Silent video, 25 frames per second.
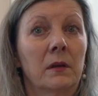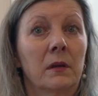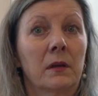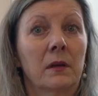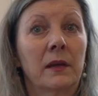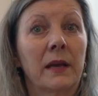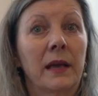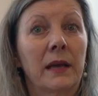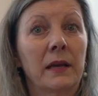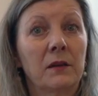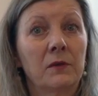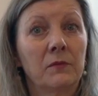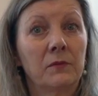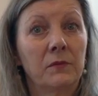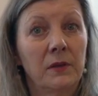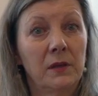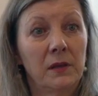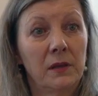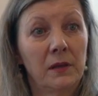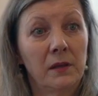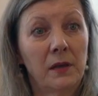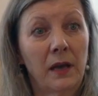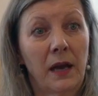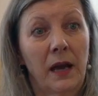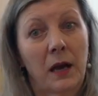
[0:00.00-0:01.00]
can
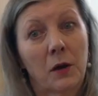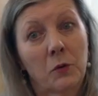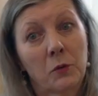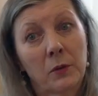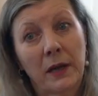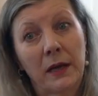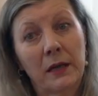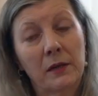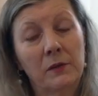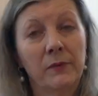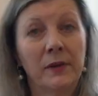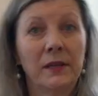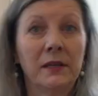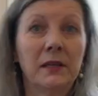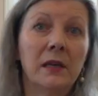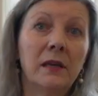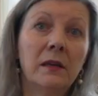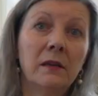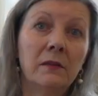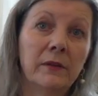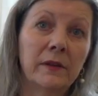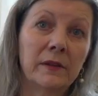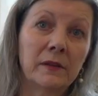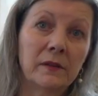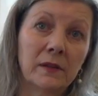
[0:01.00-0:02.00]
we how can we
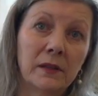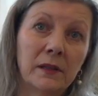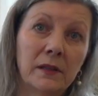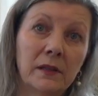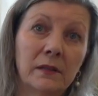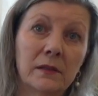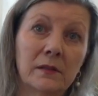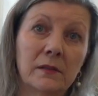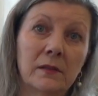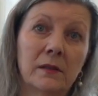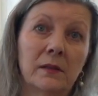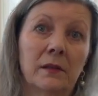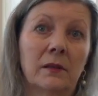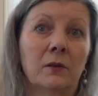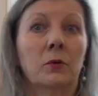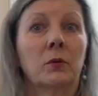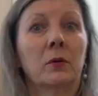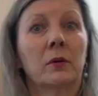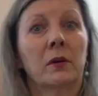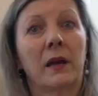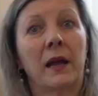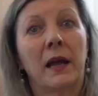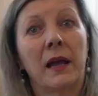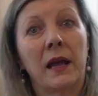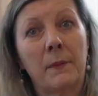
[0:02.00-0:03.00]
deal with it
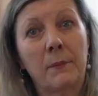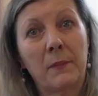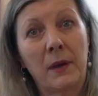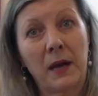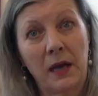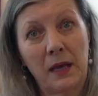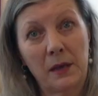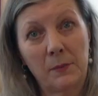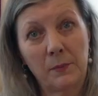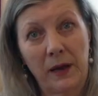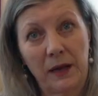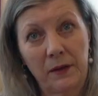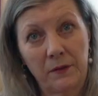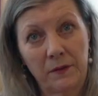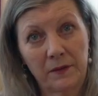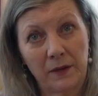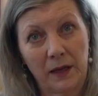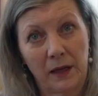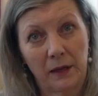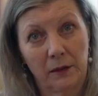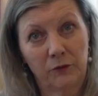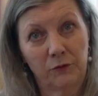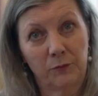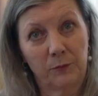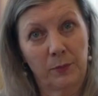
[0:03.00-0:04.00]
or am i
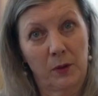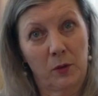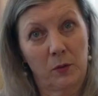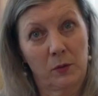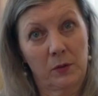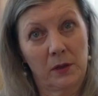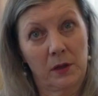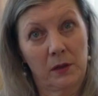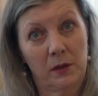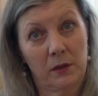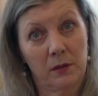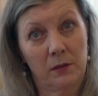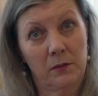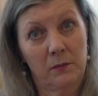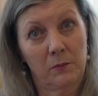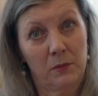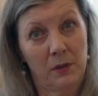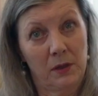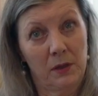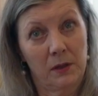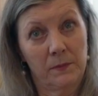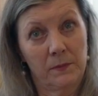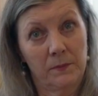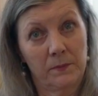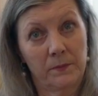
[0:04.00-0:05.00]
myself blocking
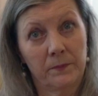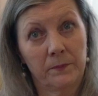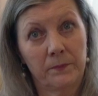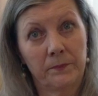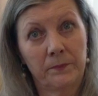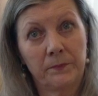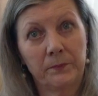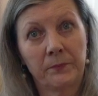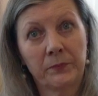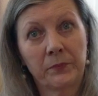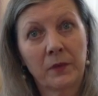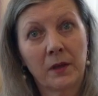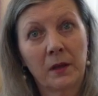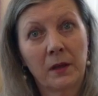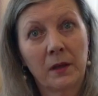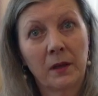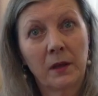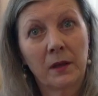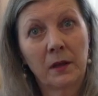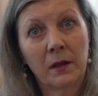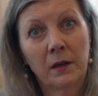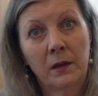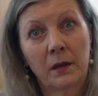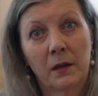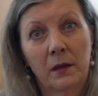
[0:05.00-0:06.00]
me
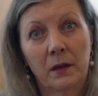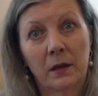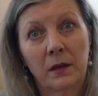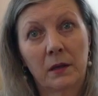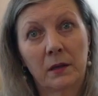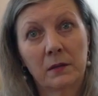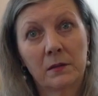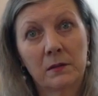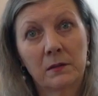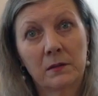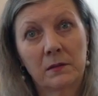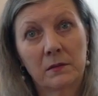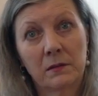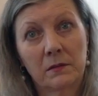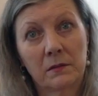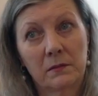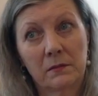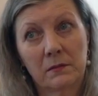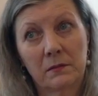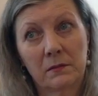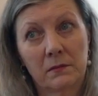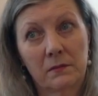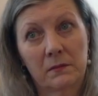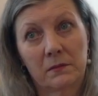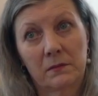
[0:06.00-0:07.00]
and
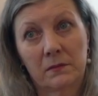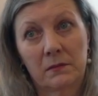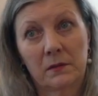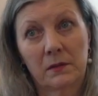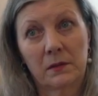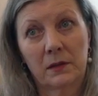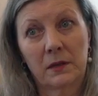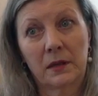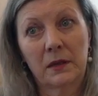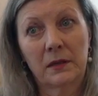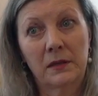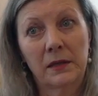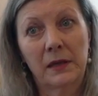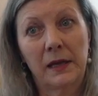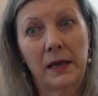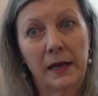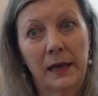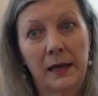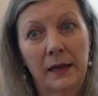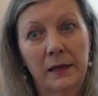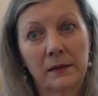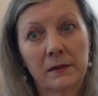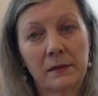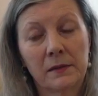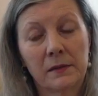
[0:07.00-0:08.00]
at the
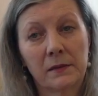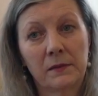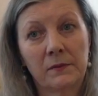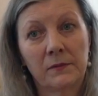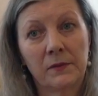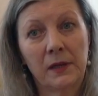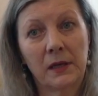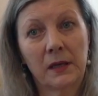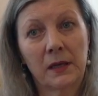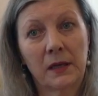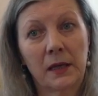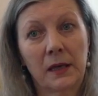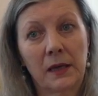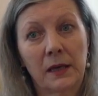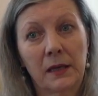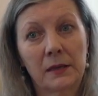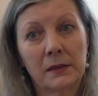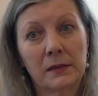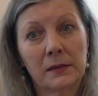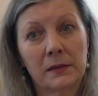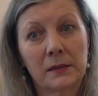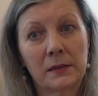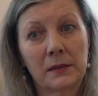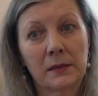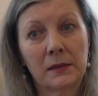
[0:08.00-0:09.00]
end we
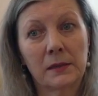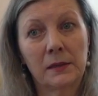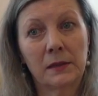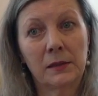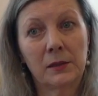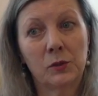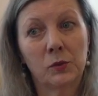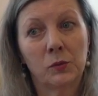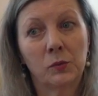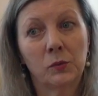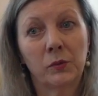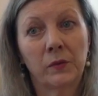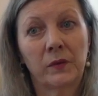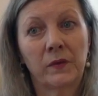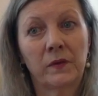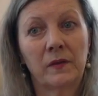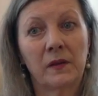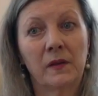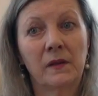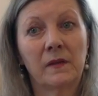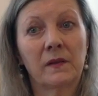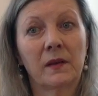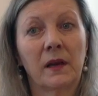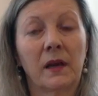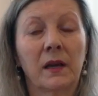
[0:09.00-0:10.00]
can use
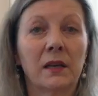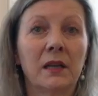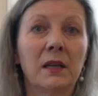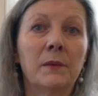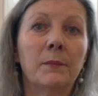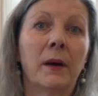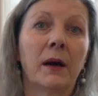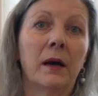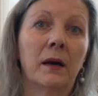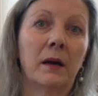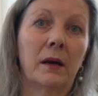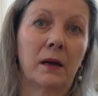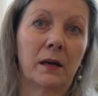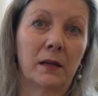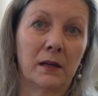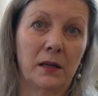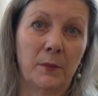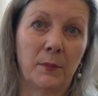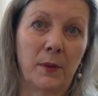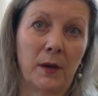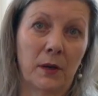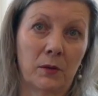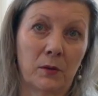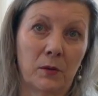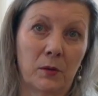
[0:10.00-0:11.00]
this anima
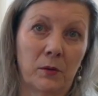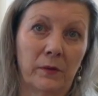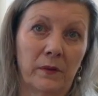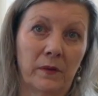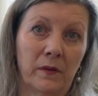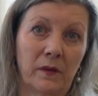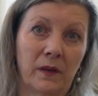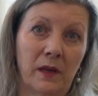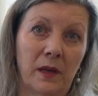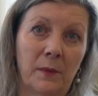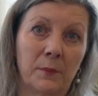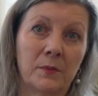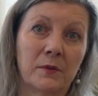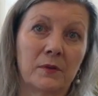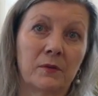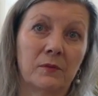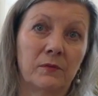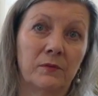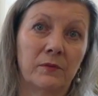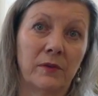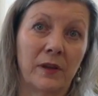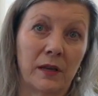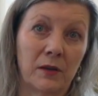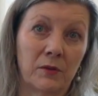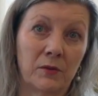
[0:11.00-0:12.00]
anima concept
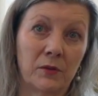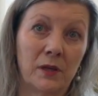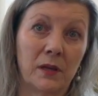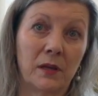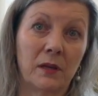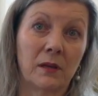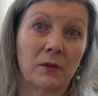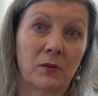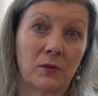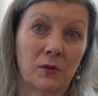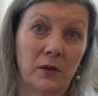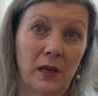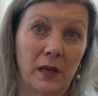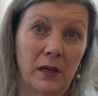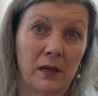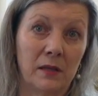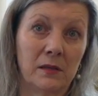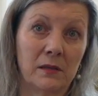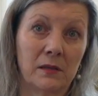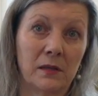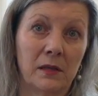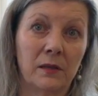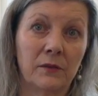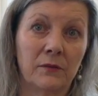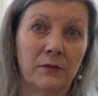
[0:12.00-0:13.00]
very
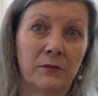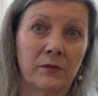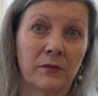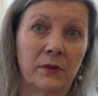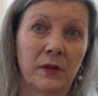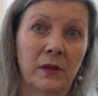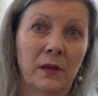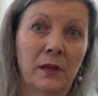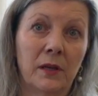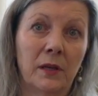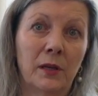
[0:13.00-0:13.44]
creative